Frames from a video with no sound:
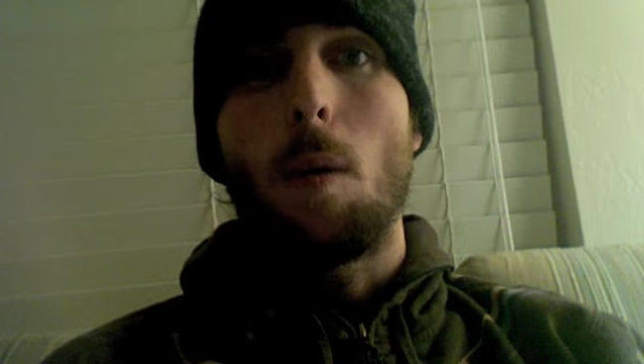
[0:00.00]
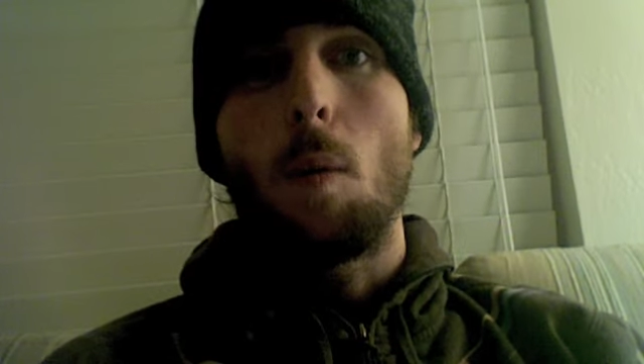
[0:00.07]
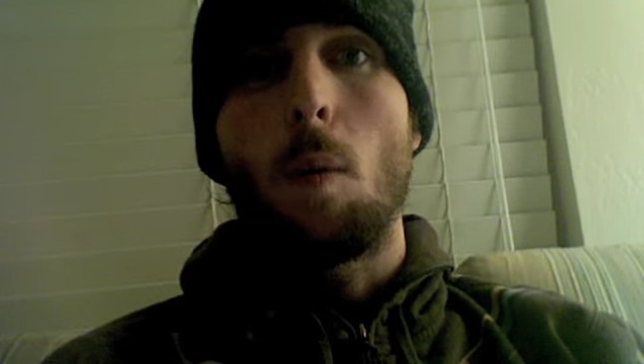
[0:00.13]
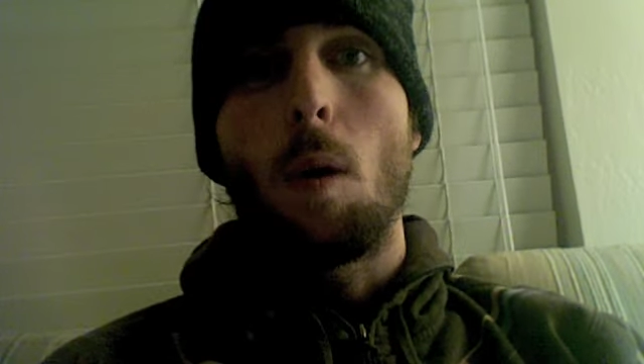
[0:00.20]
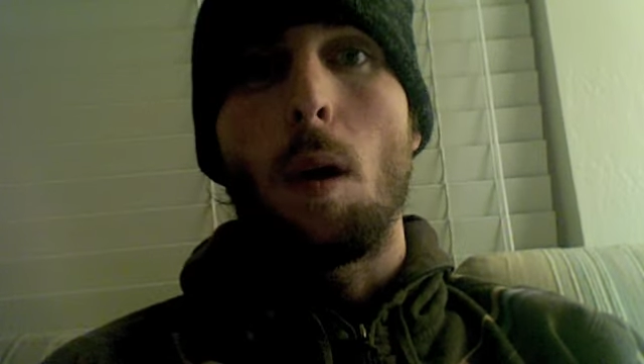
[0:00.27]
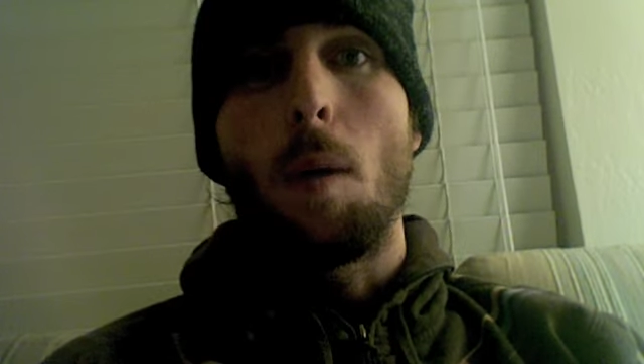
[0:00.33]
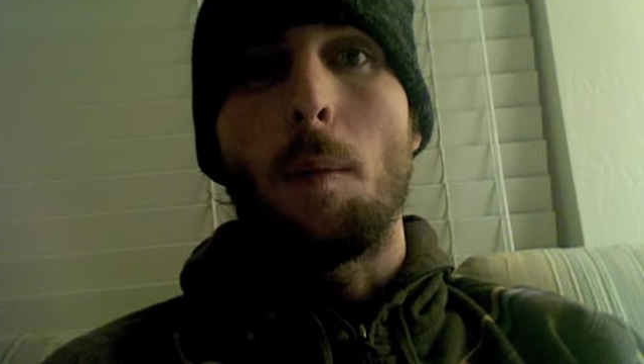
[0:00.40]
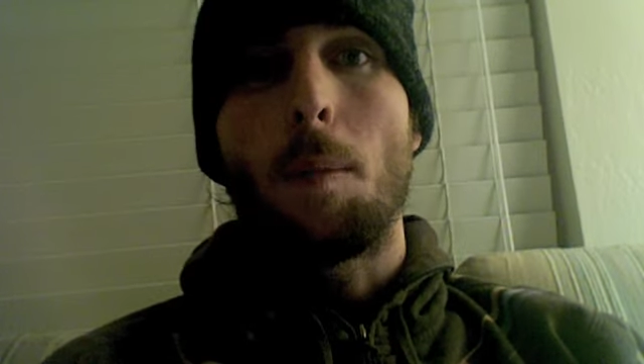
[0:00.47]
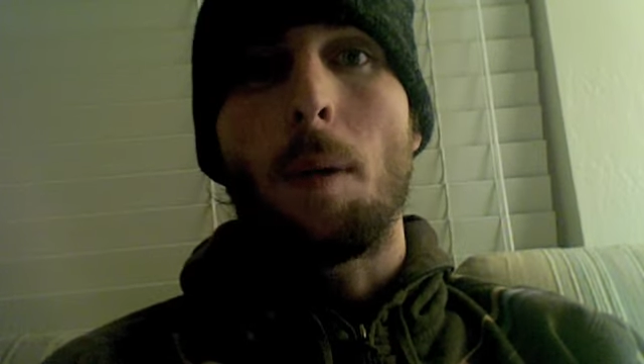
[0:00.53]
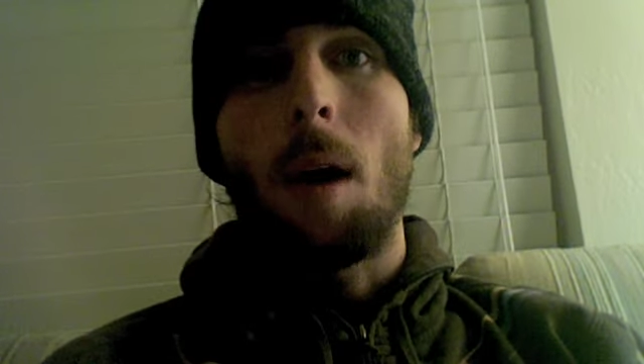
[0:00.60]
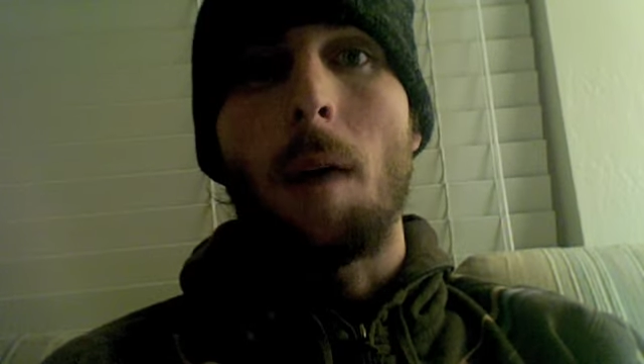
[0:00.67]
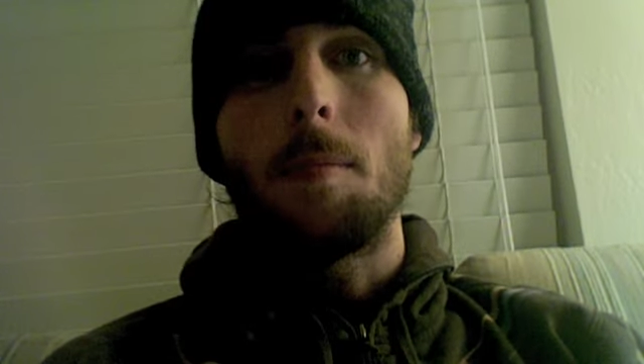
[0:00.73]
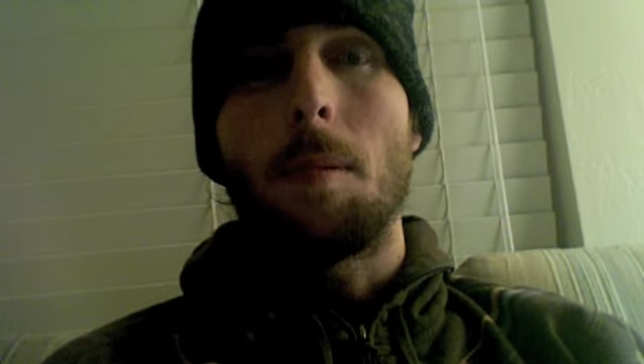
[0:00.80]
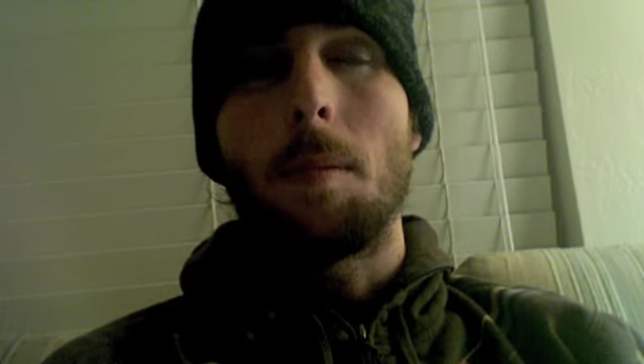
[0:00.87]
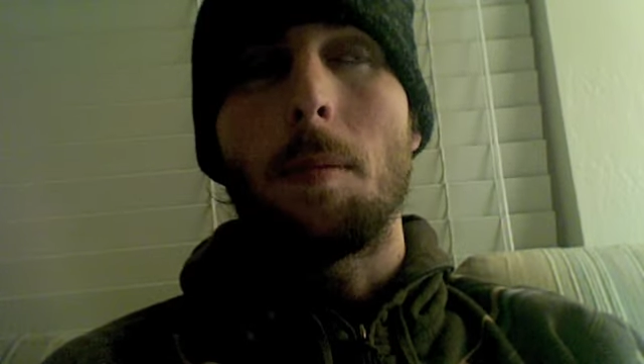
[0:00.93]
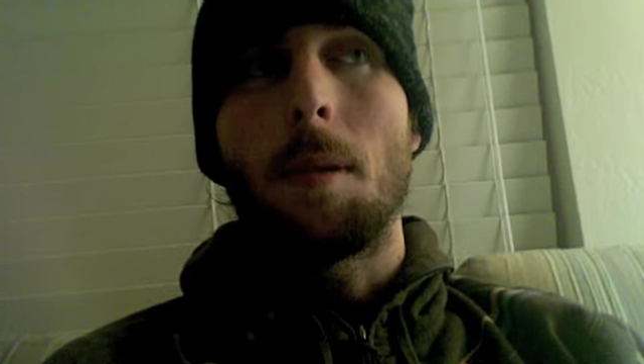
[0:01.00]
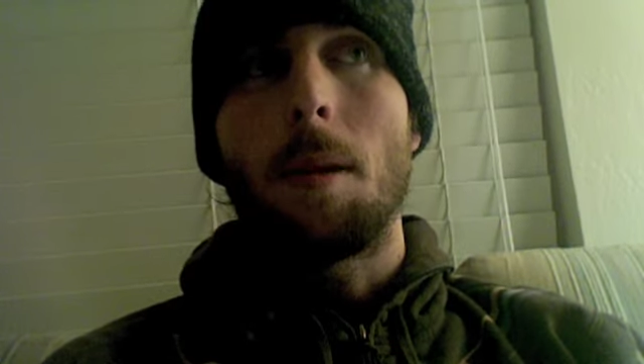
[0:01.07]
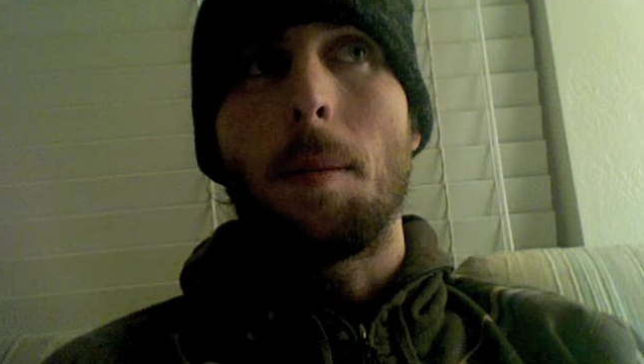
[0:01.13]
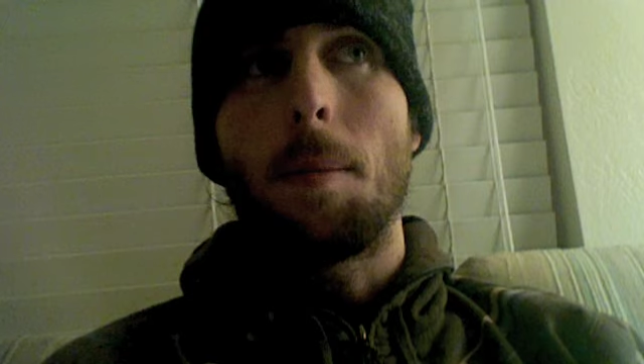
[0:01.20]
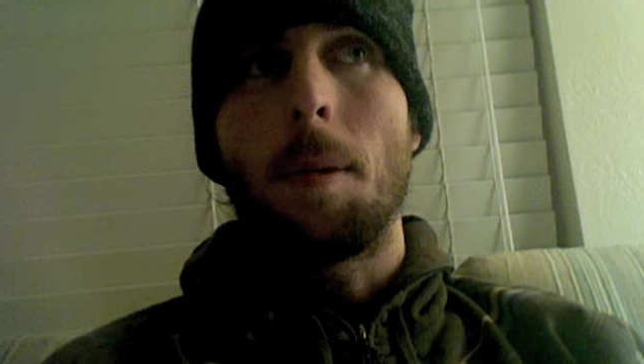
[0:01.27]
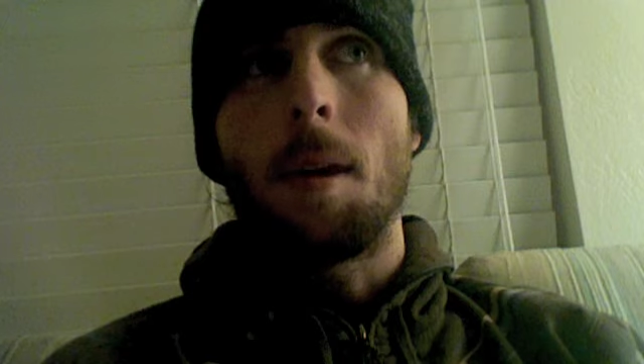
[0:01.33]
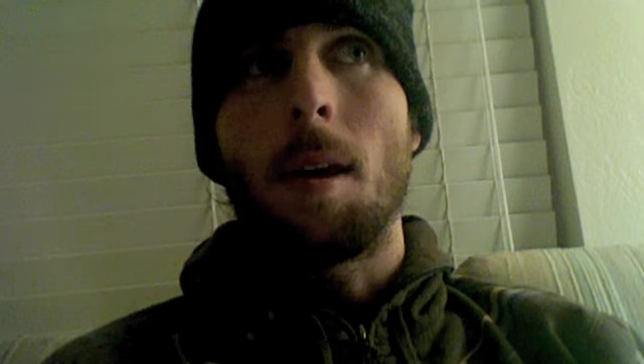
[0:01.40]
would probably
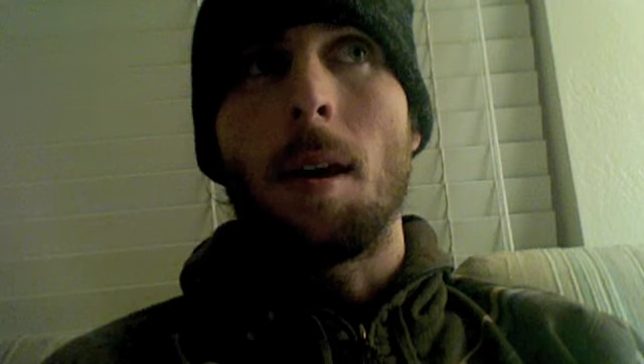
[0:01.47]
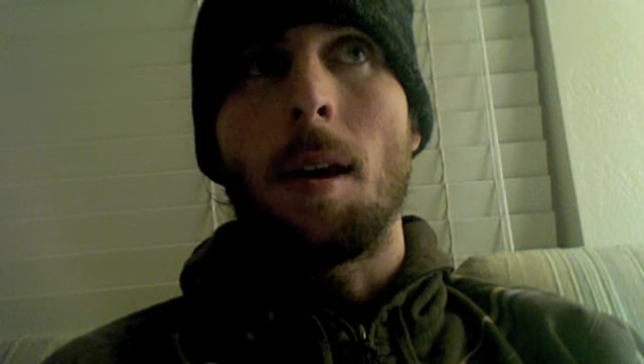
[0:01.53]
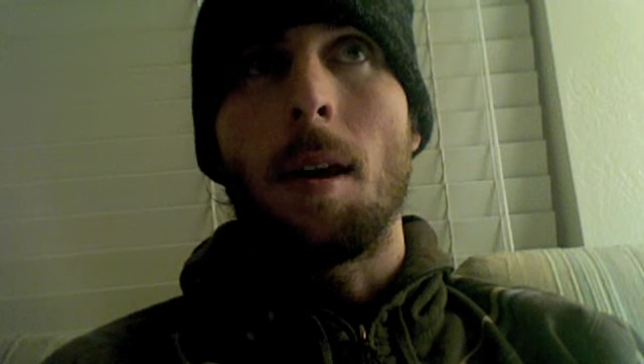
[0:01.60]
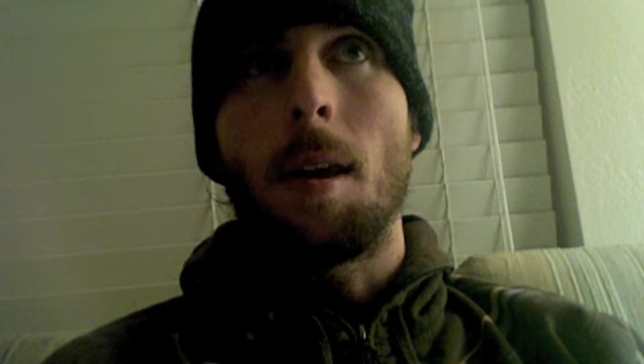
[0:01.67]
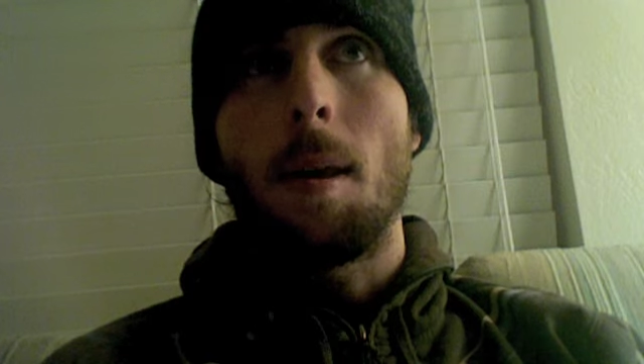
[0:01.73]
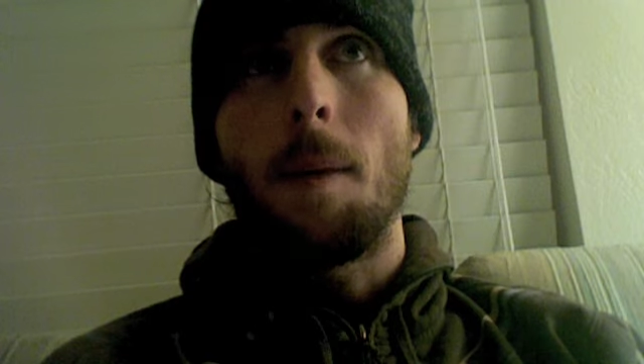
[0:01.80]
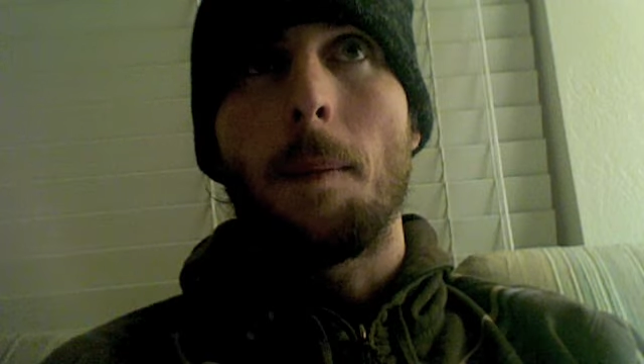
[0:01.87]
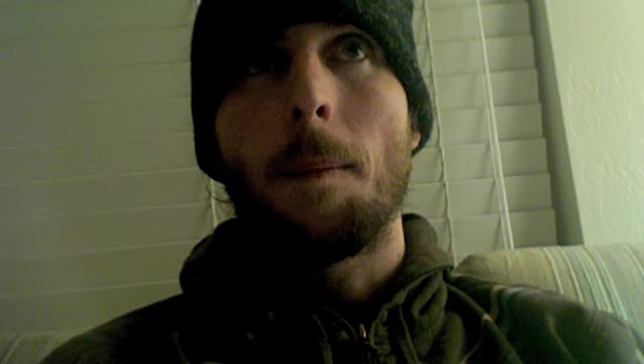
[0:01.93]
be